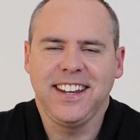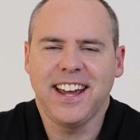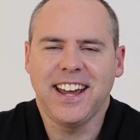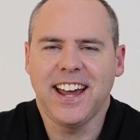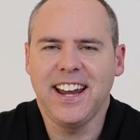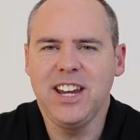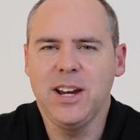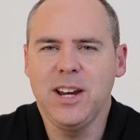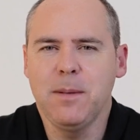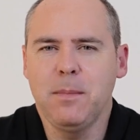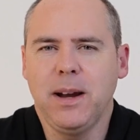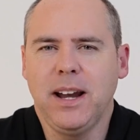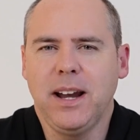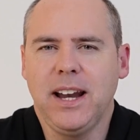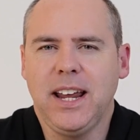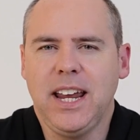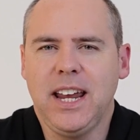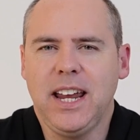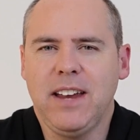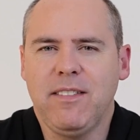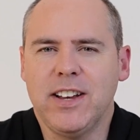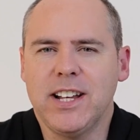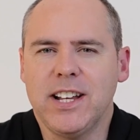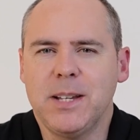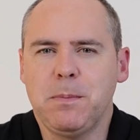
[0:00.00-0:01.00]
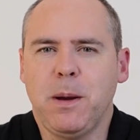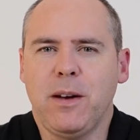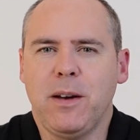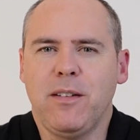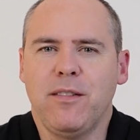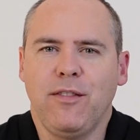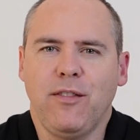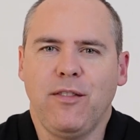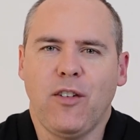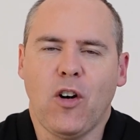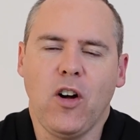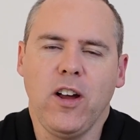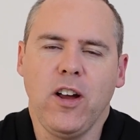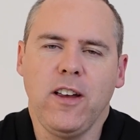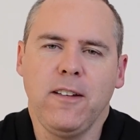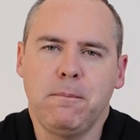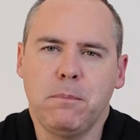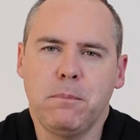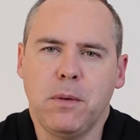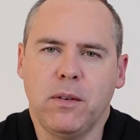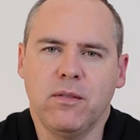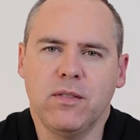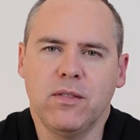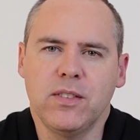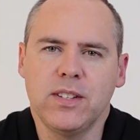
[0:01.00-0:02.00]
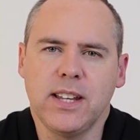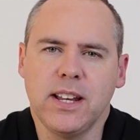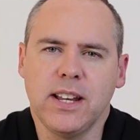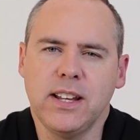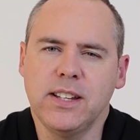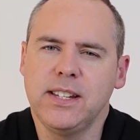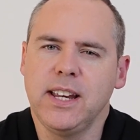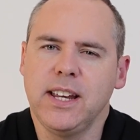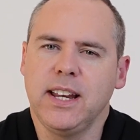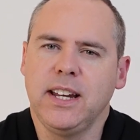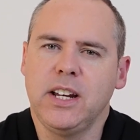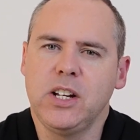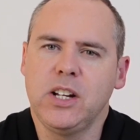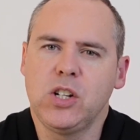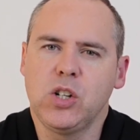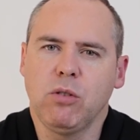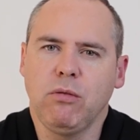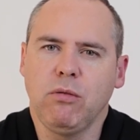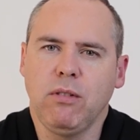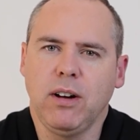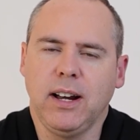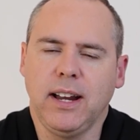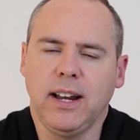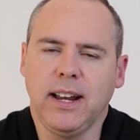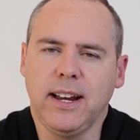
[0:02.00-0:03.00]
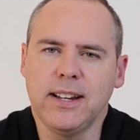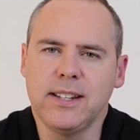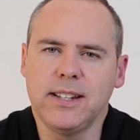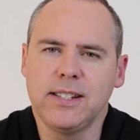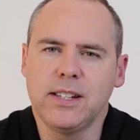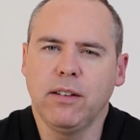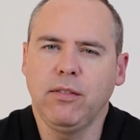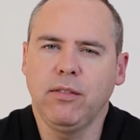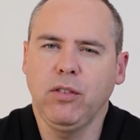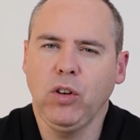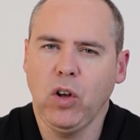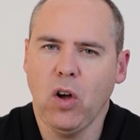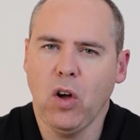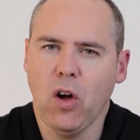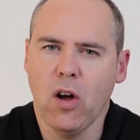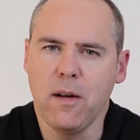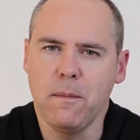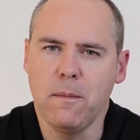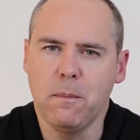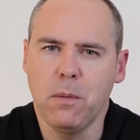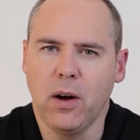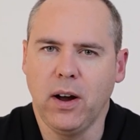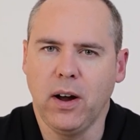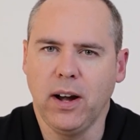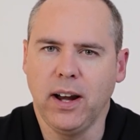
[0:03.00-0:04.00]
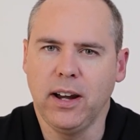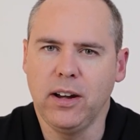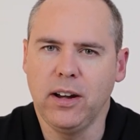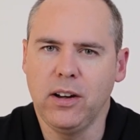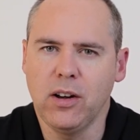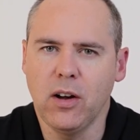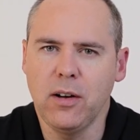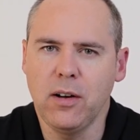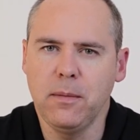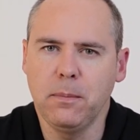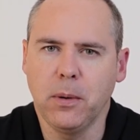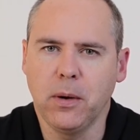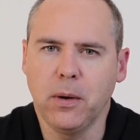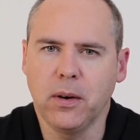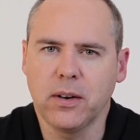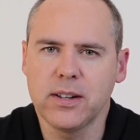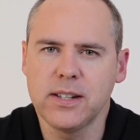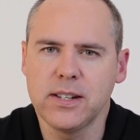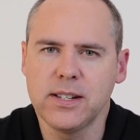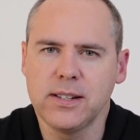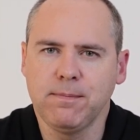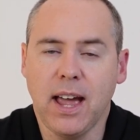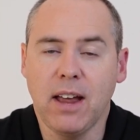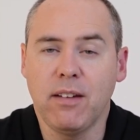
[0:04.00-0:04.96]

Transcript: Can you believe it's been five months since the initial release of Copilot notebooks?